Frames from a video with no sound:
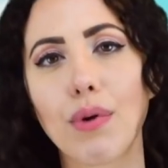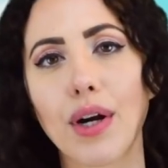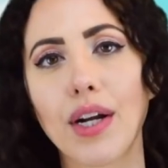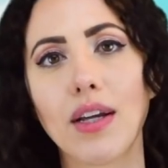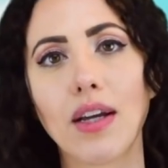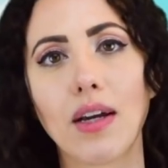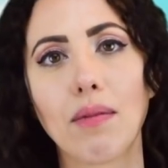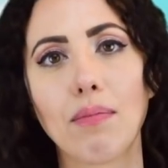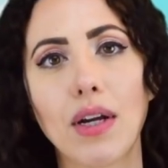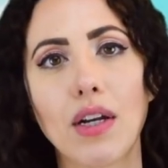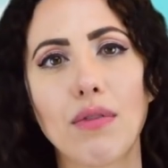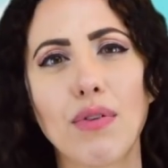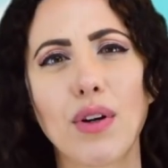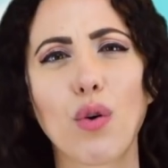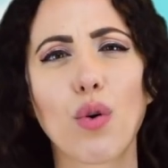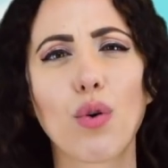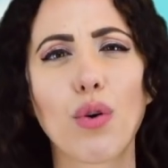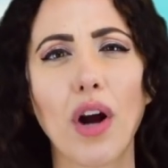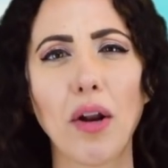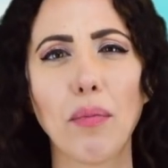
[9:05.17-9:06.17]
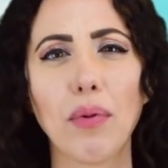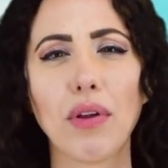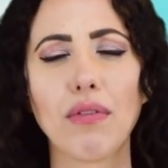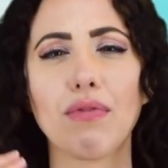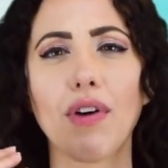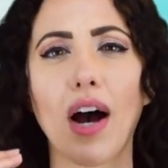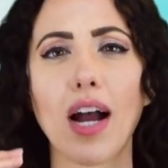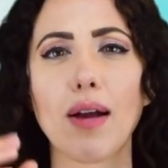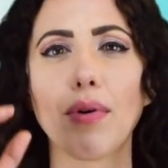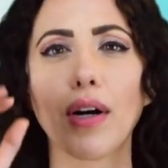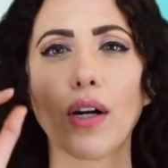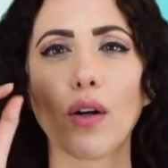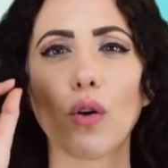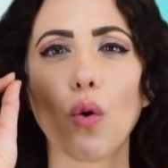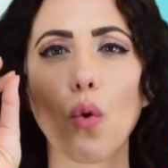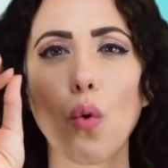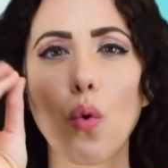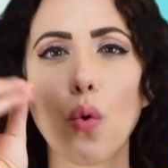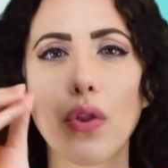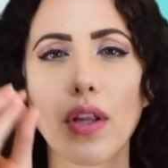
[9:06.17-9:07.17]
radiant, made of incredibly vibrant
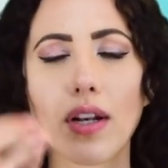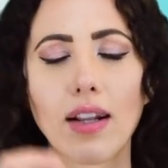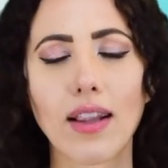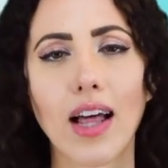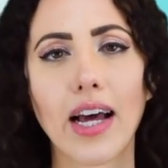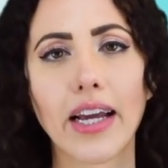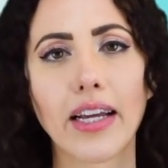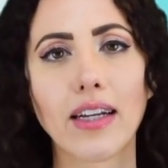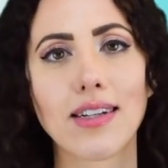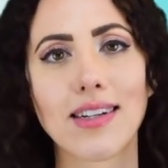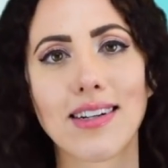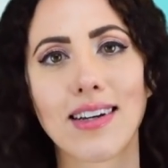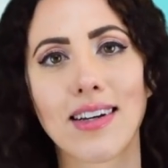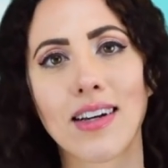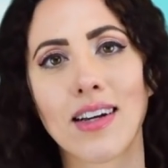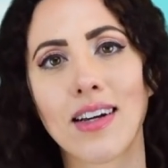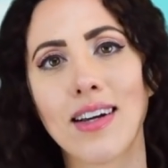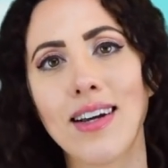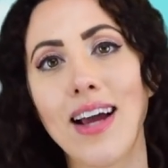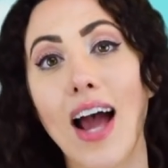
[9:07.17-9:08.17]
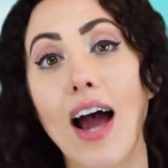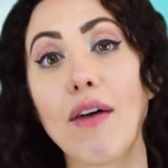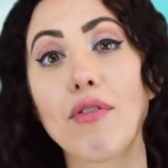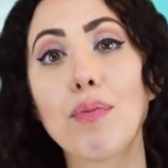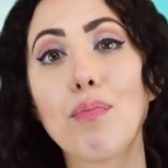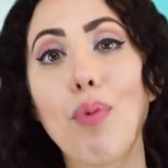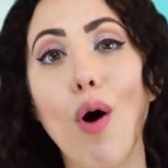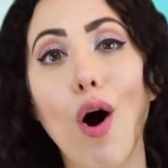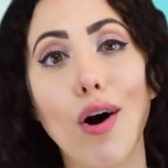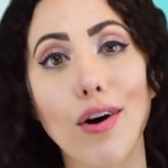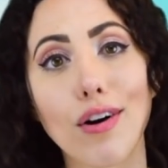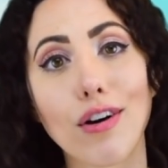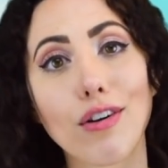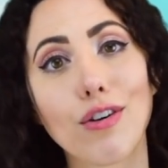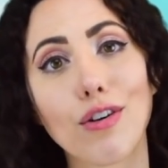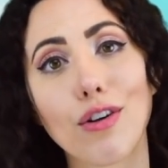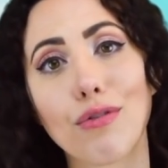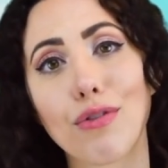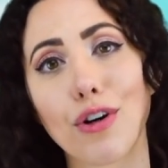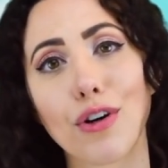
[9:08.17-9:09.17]
golden light. Every
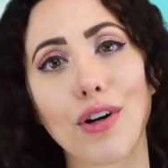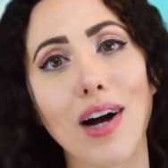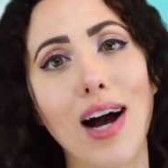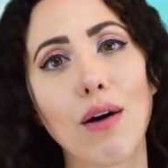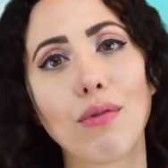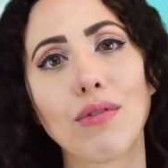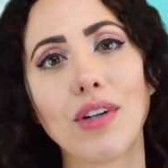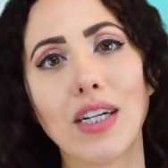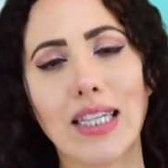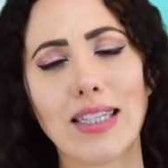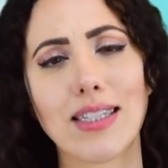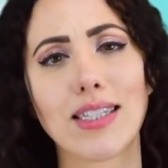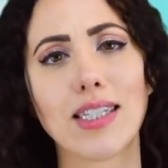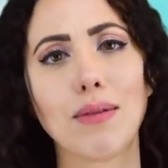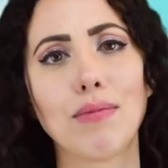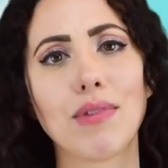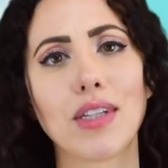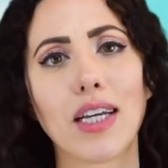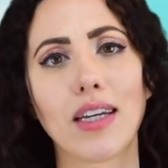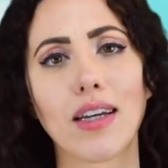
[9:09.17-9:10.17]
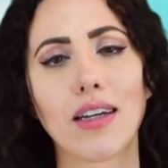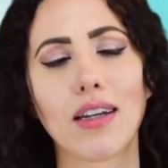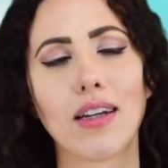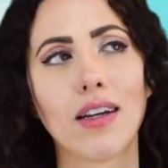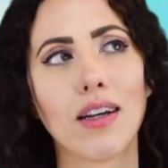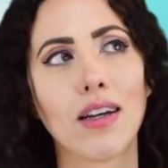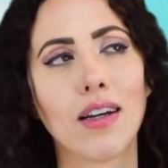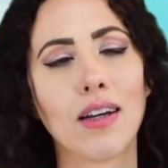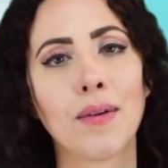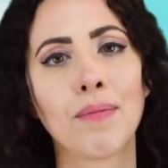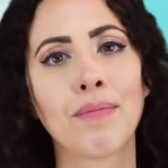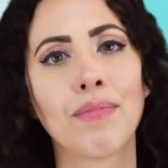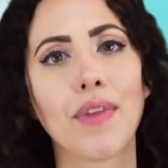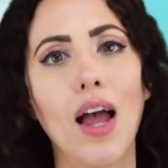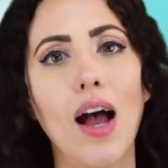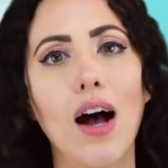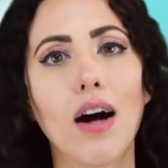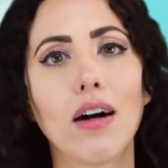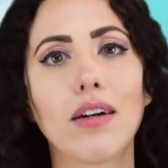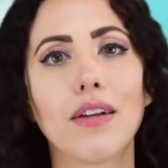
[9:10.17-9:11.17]
particle of her countenance seemed like it
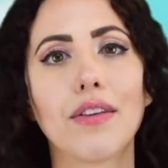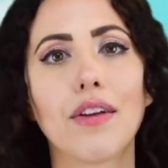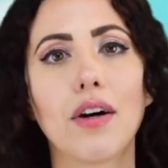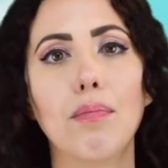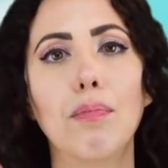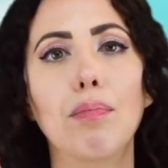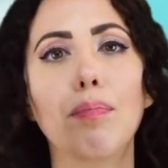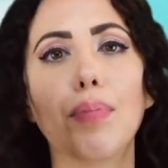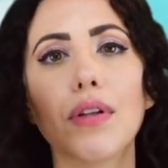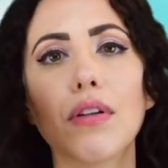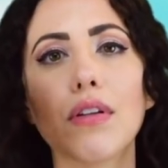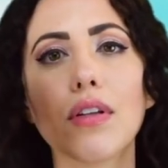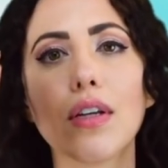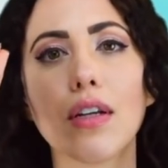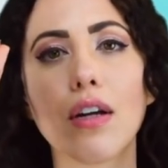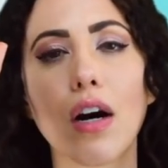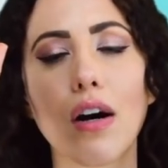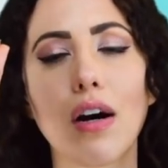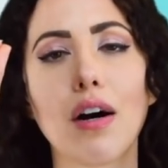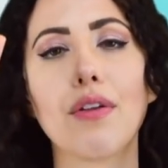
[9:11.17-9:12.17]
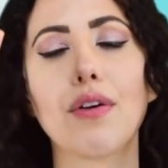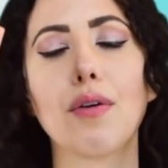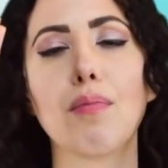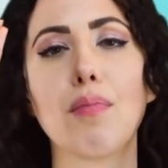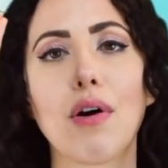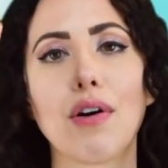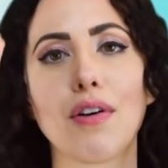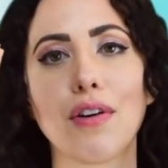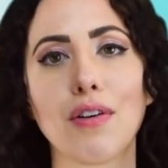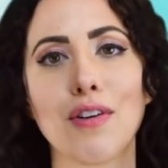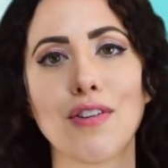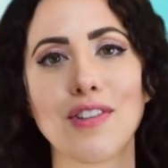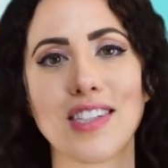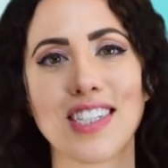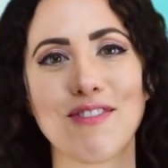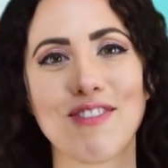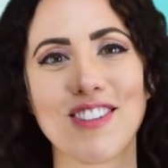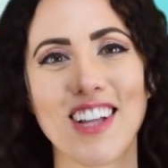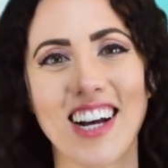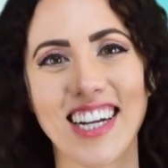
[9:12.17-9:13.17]
held a billion other particles
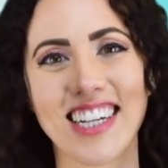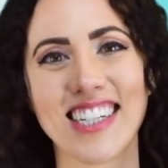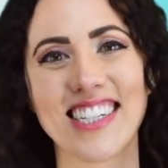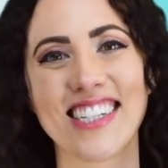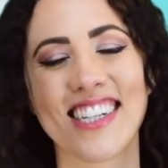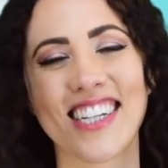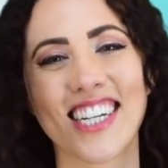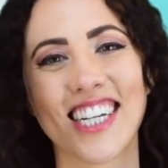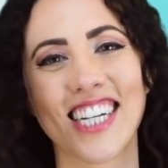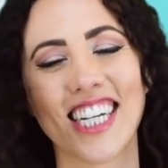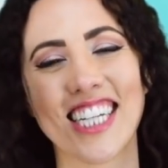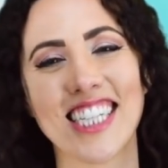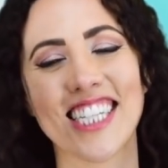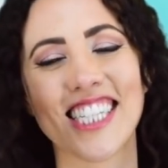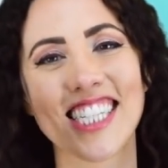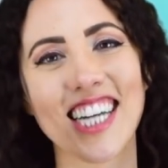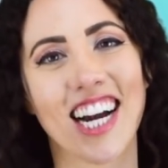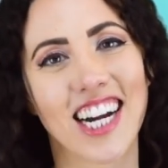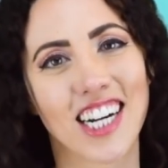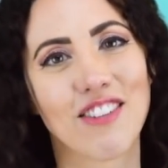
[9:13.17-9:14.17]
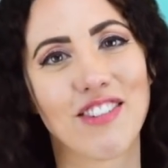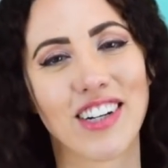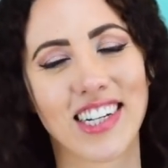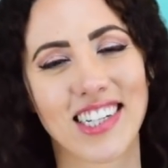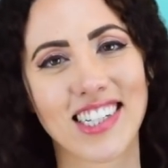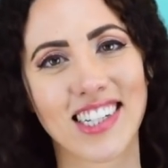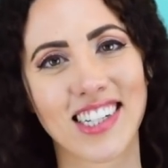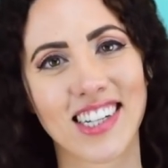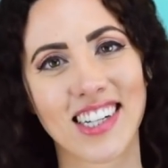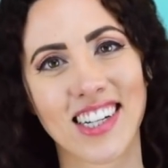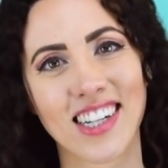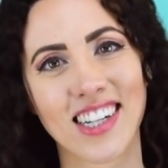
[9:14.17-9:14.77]
of light inside of it.